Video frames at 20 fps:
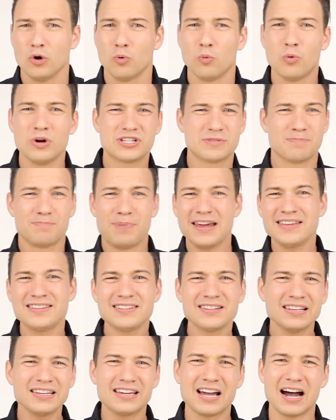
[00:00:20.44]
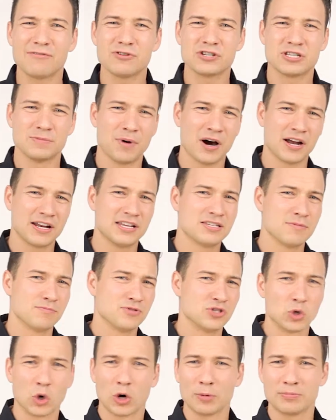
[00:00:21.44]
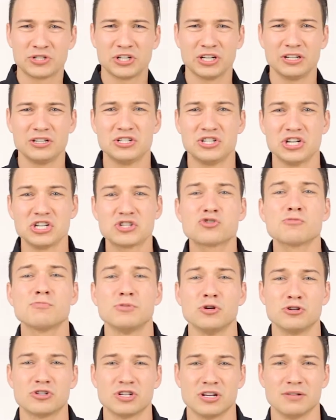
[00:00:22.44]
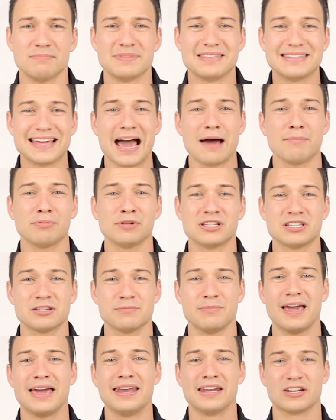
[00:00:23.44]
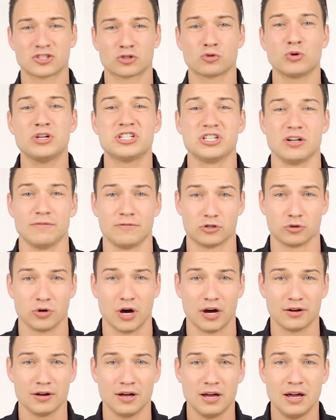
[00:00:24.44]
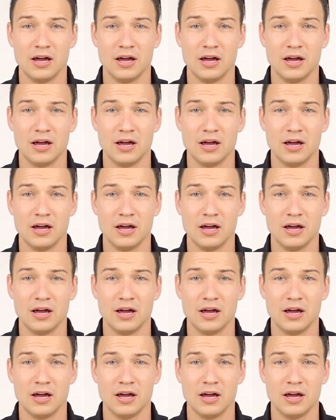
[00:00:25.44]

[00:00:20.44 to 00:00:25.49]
which basically covers the body's absorption, distribution, metabolism, and excretion of a drug,